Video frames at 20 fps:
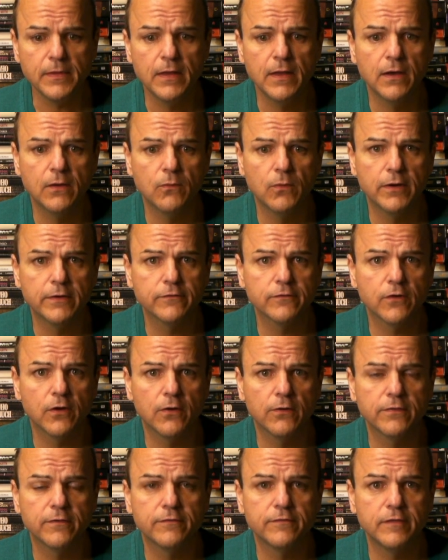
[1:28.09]
One is
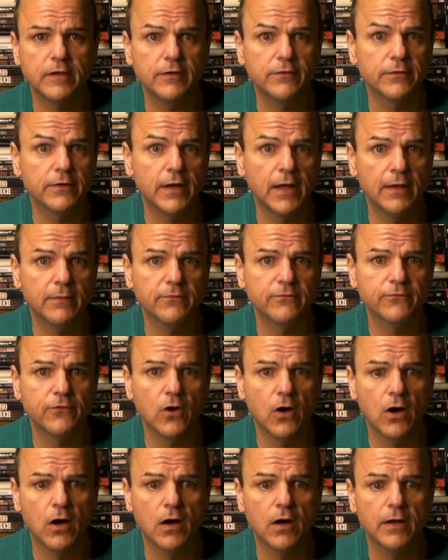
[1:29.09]
called The Secret Name of
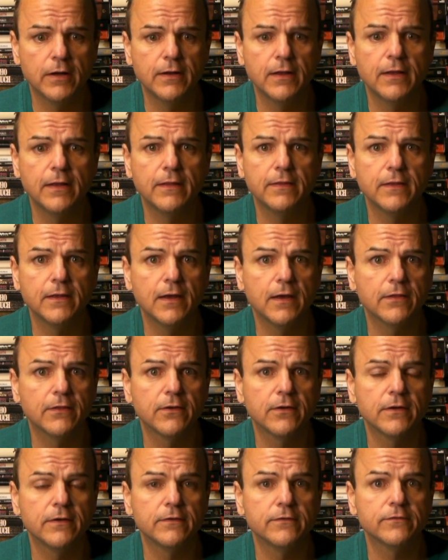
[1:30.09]
God, and the
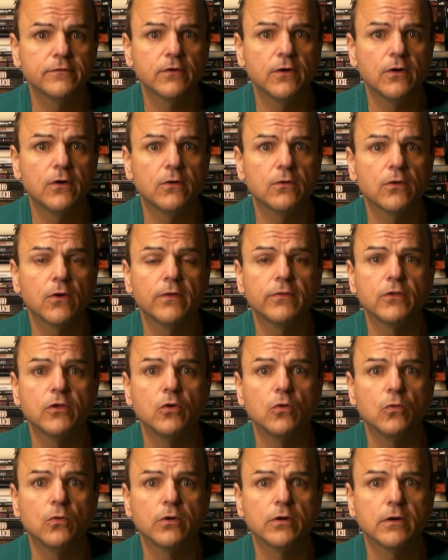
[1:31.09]
other is called On the
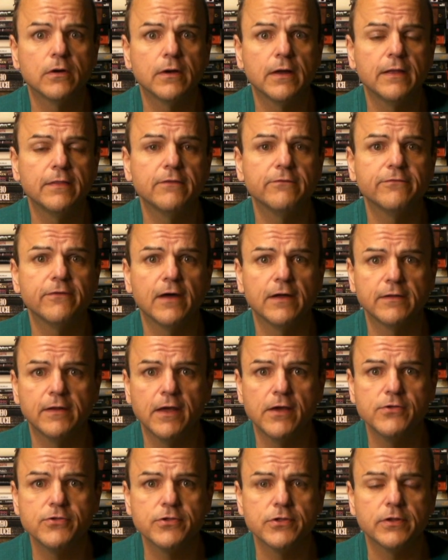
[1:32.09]
Order and the
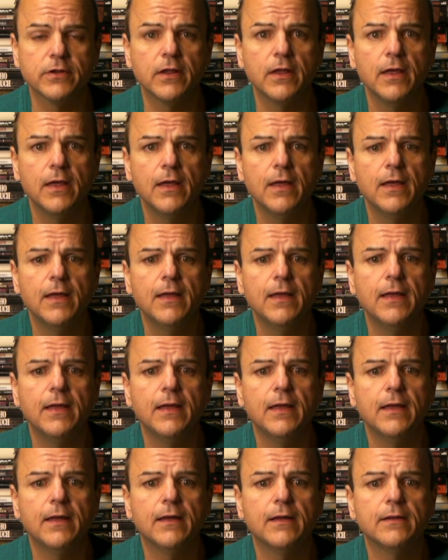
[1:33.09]
Foundation.
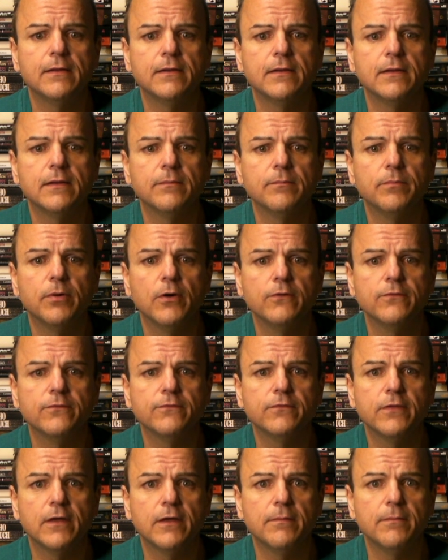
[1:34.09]
And both
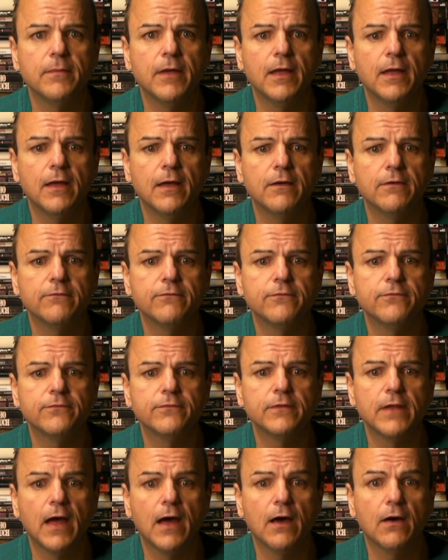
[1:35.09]
of them have
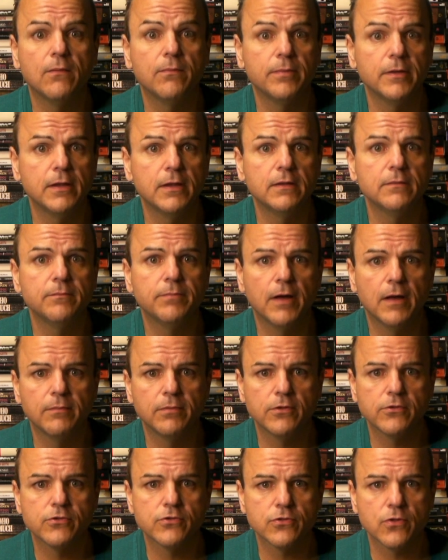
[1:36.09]
now been
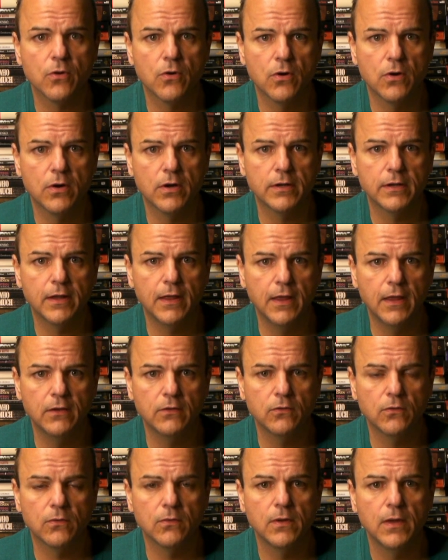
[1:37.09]
published on
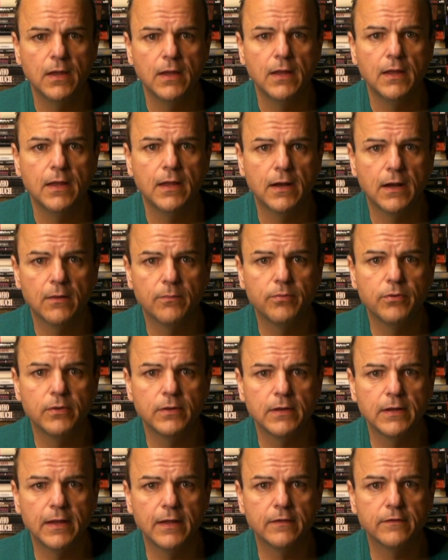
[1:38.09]
Kindle. And I'll
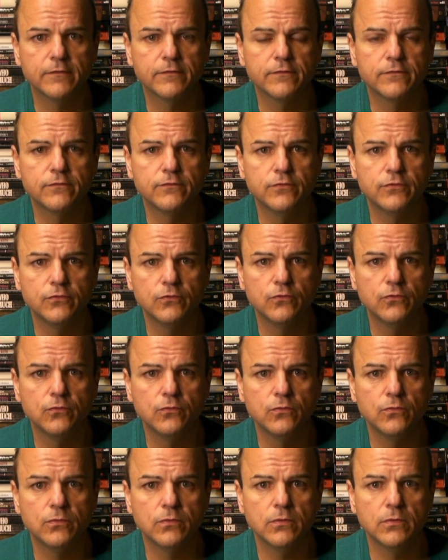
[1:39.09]
put links
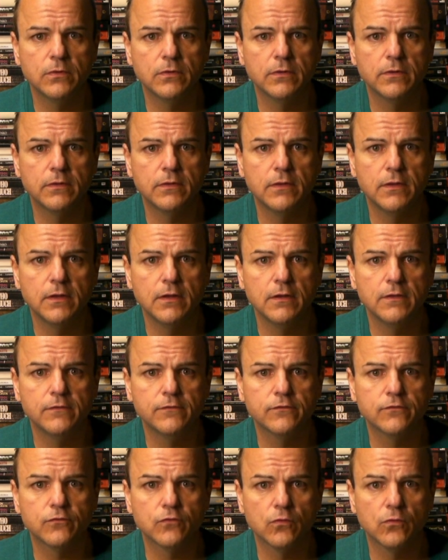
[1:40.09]
to the
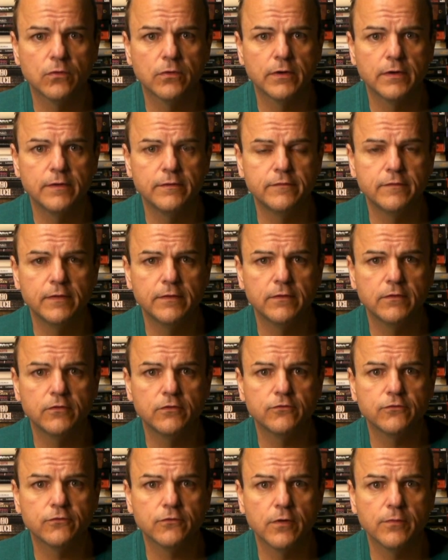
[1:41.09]
stories in the
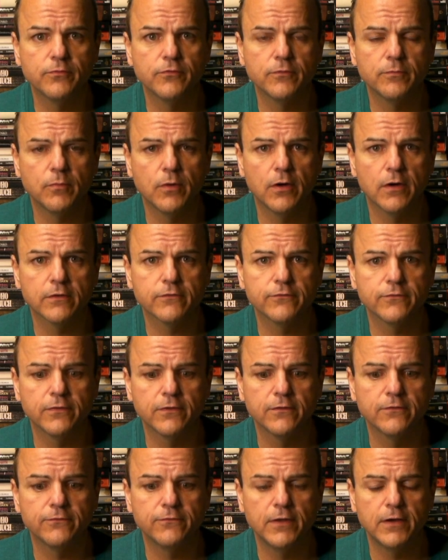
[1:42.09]
description box for
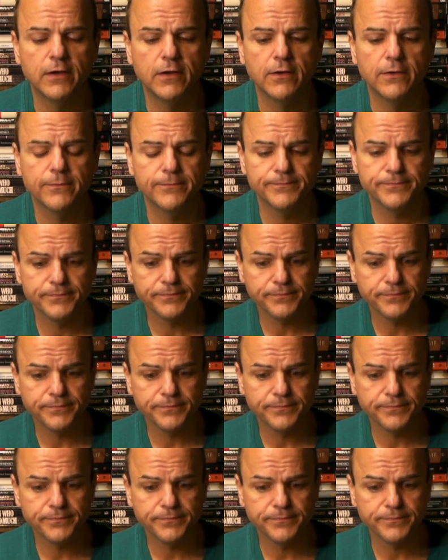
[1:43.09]
this video.